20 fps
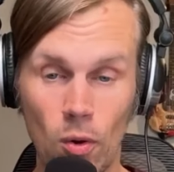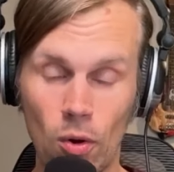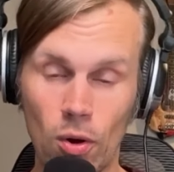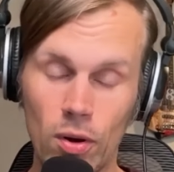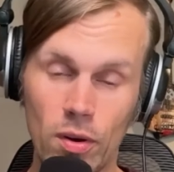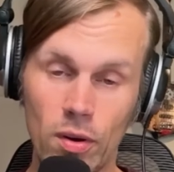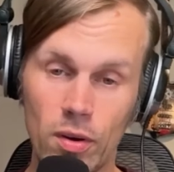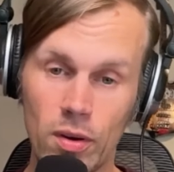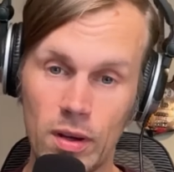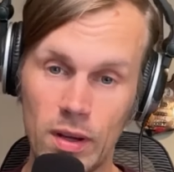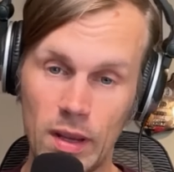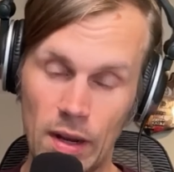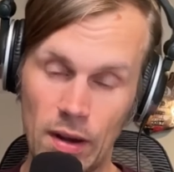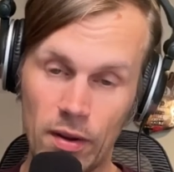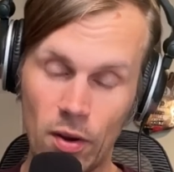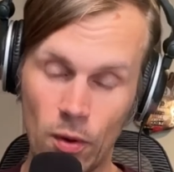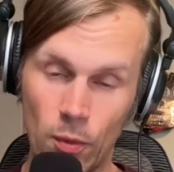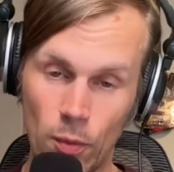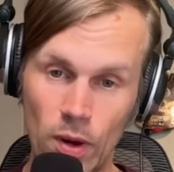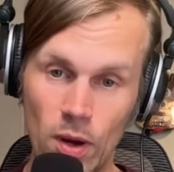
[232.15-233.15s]
or kind
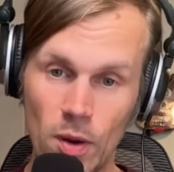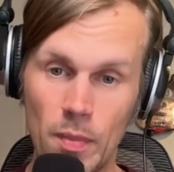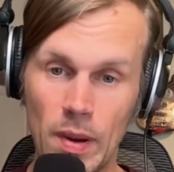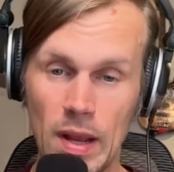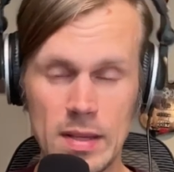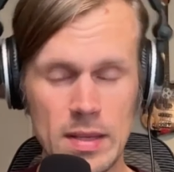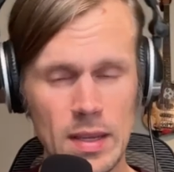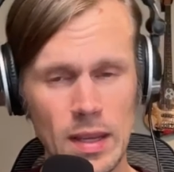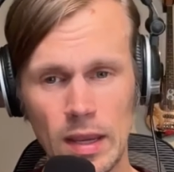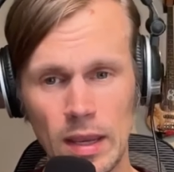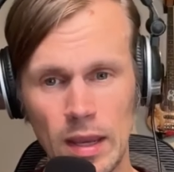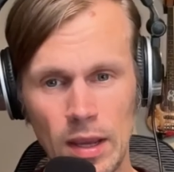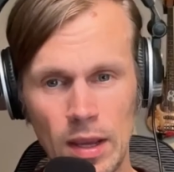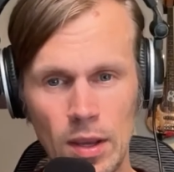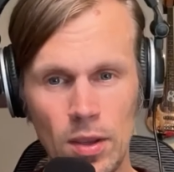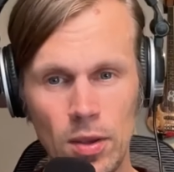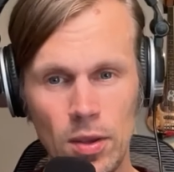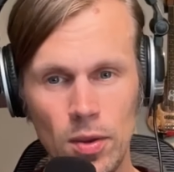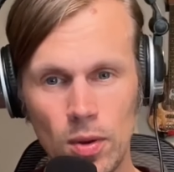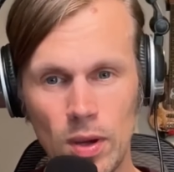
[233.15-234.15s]
of career bands,
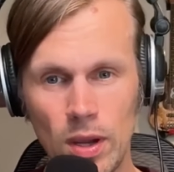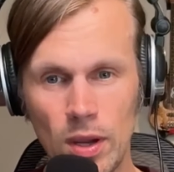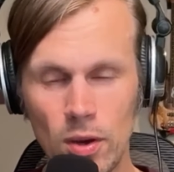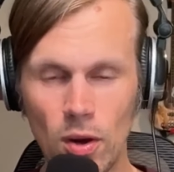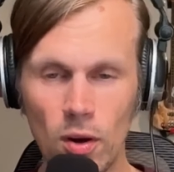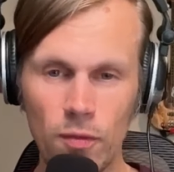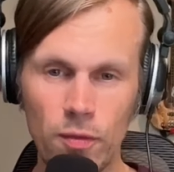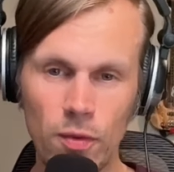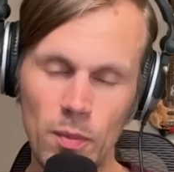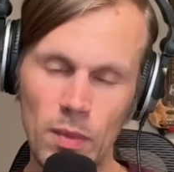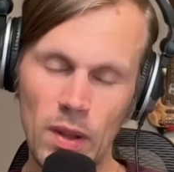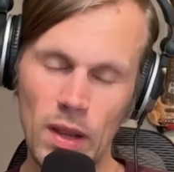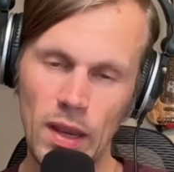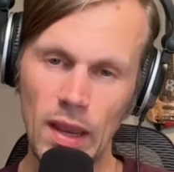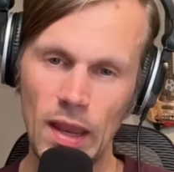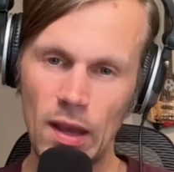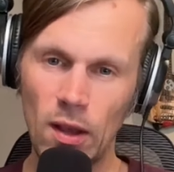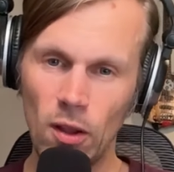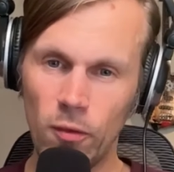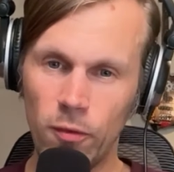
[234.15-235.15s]
you can go from
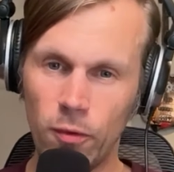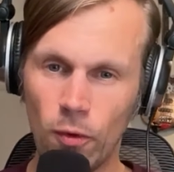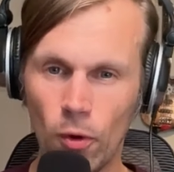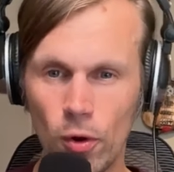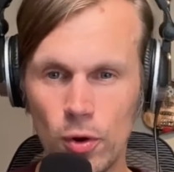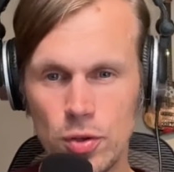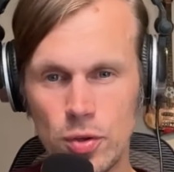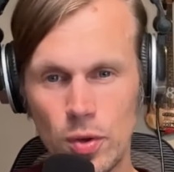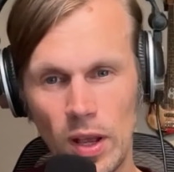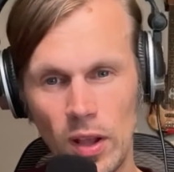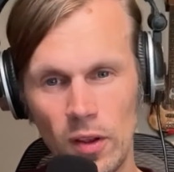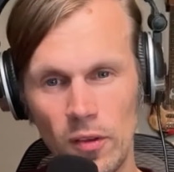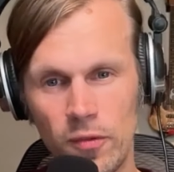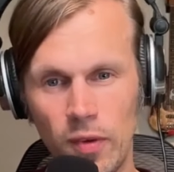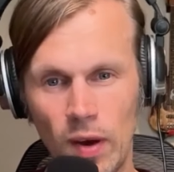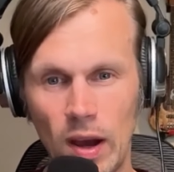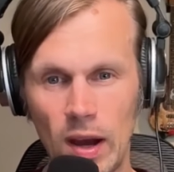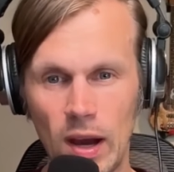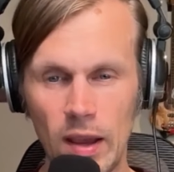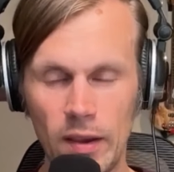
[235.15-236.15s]
L4 to
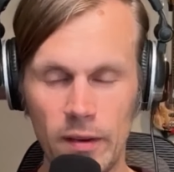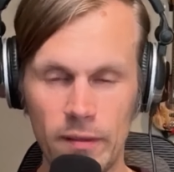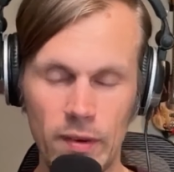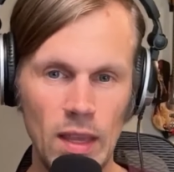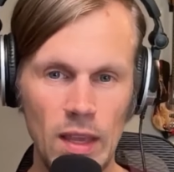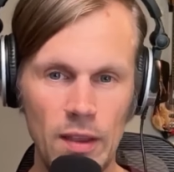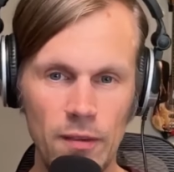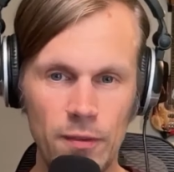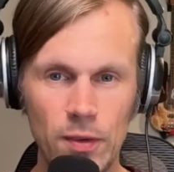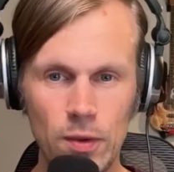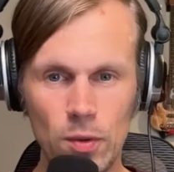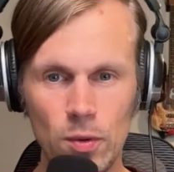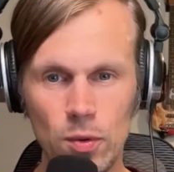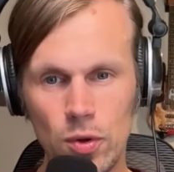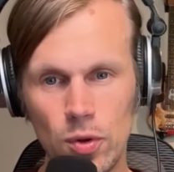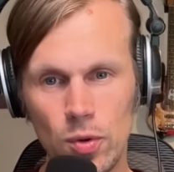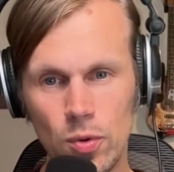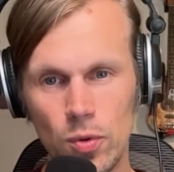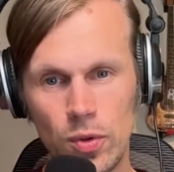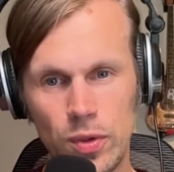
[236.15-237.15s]
L5 if you
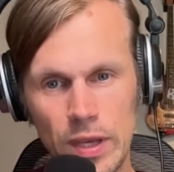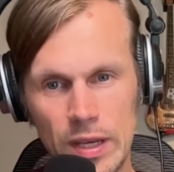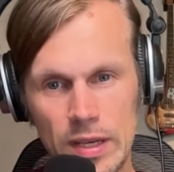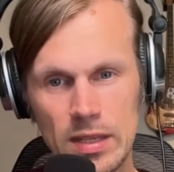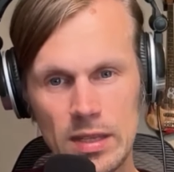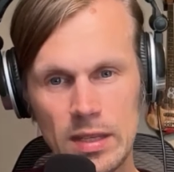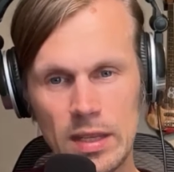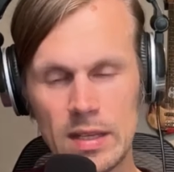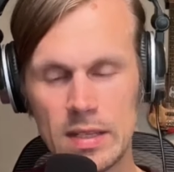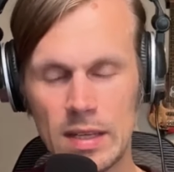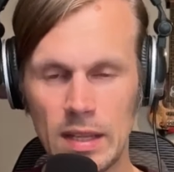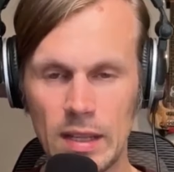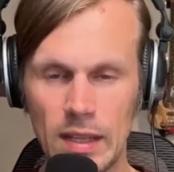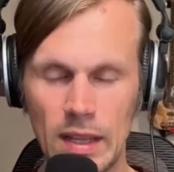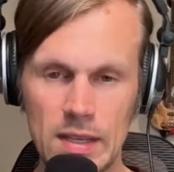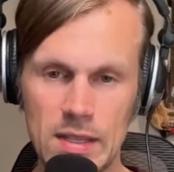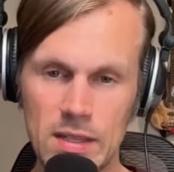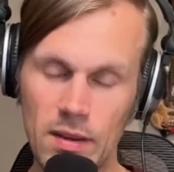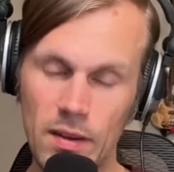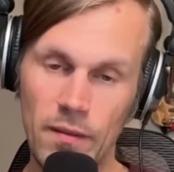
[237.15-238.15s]
do this, this, and
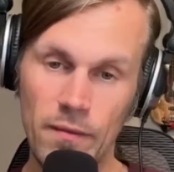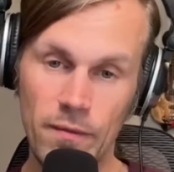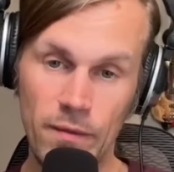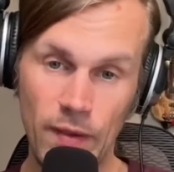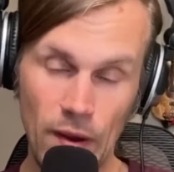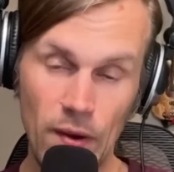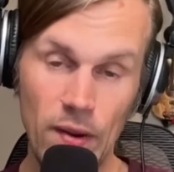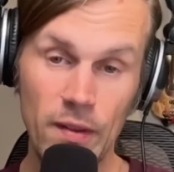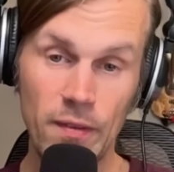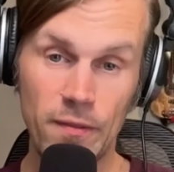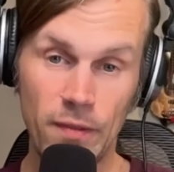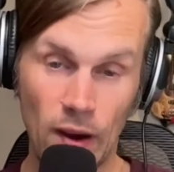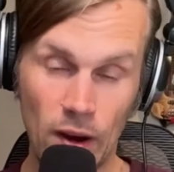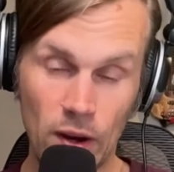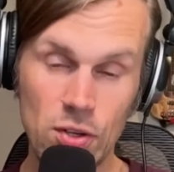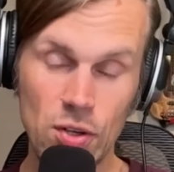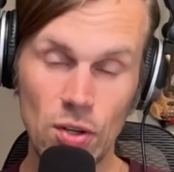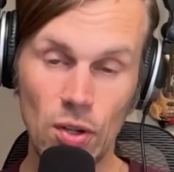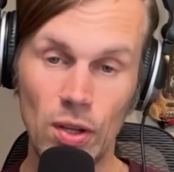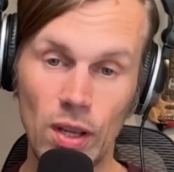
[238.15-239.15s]
this very
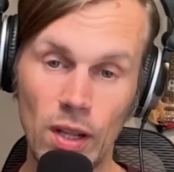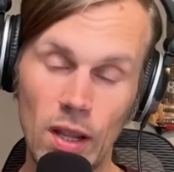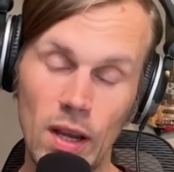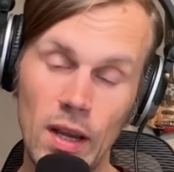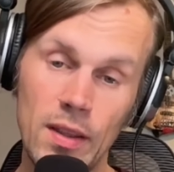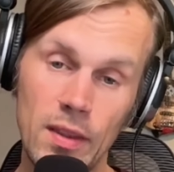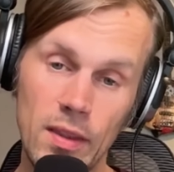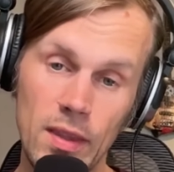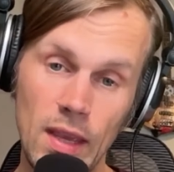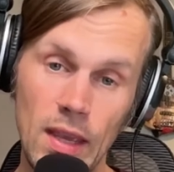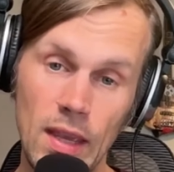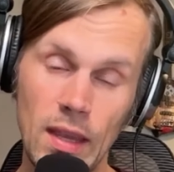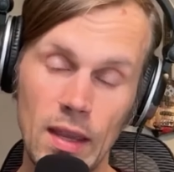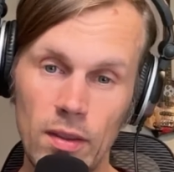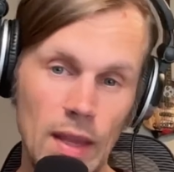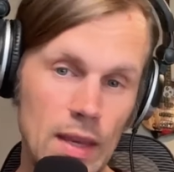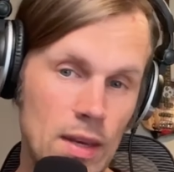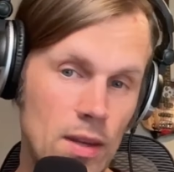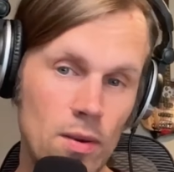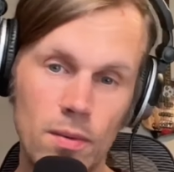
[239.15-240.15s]
functionally aligned thing.
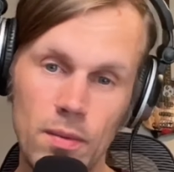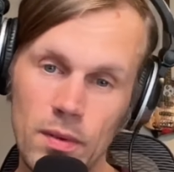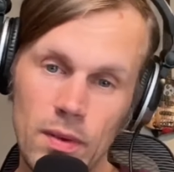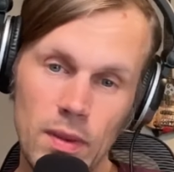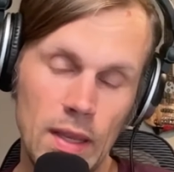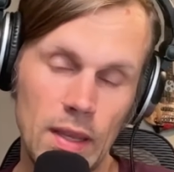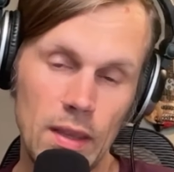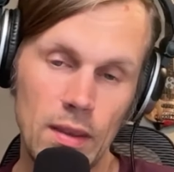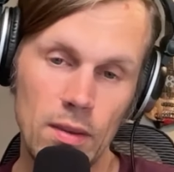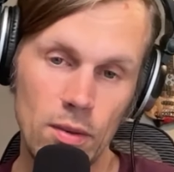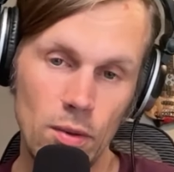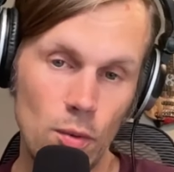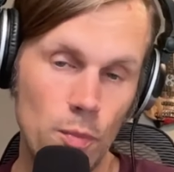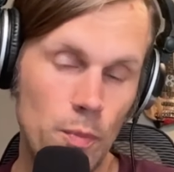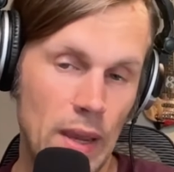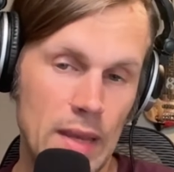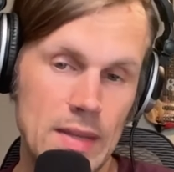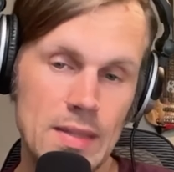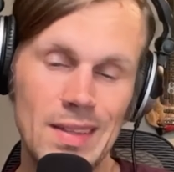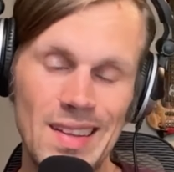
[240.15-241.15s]
Then you
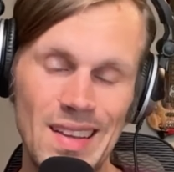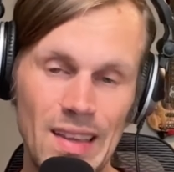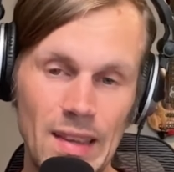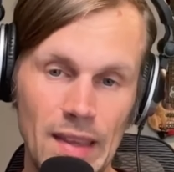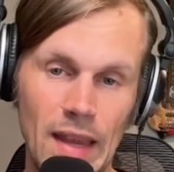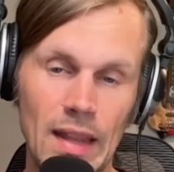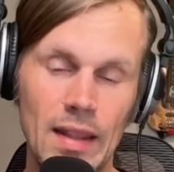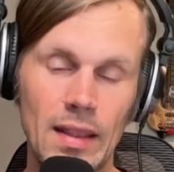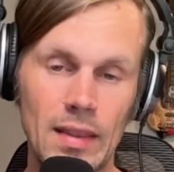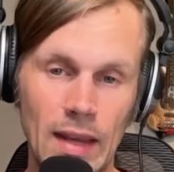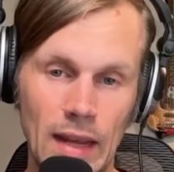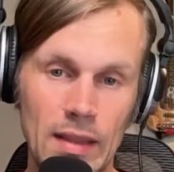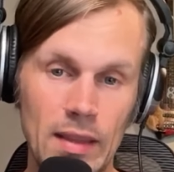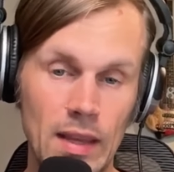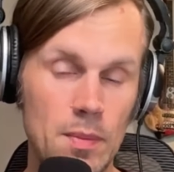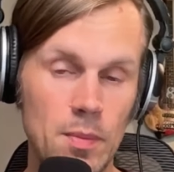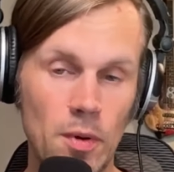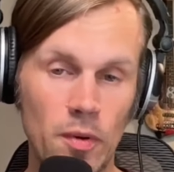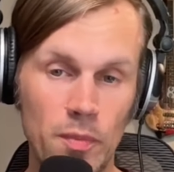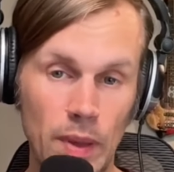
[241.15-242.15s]
basically get that
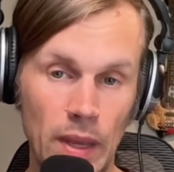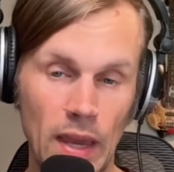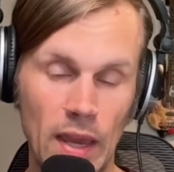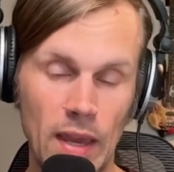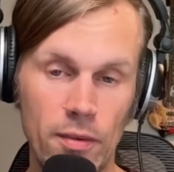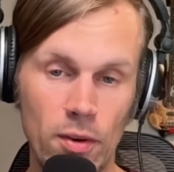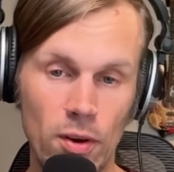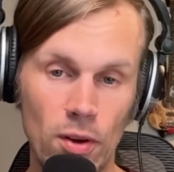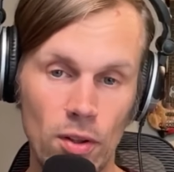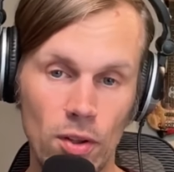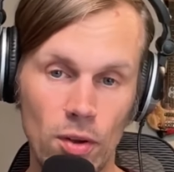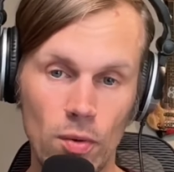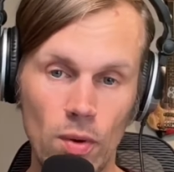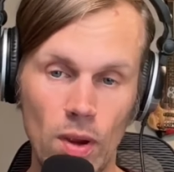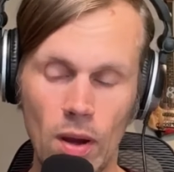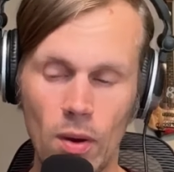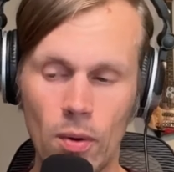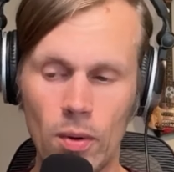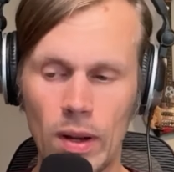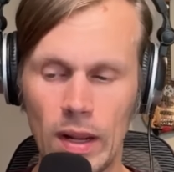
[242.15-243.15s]
type of behavior on the
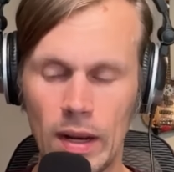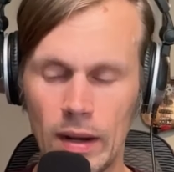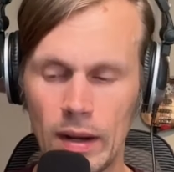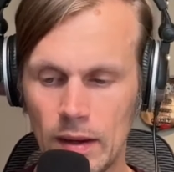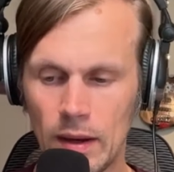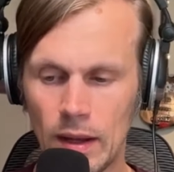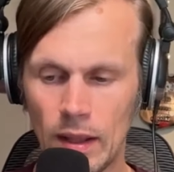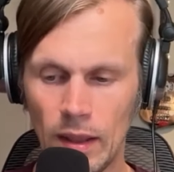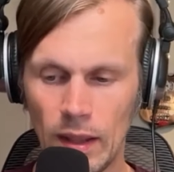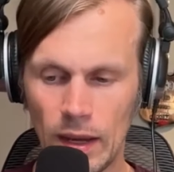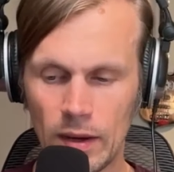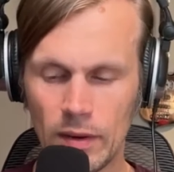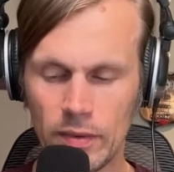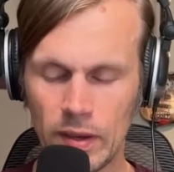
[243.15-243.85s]
ground. And a lot of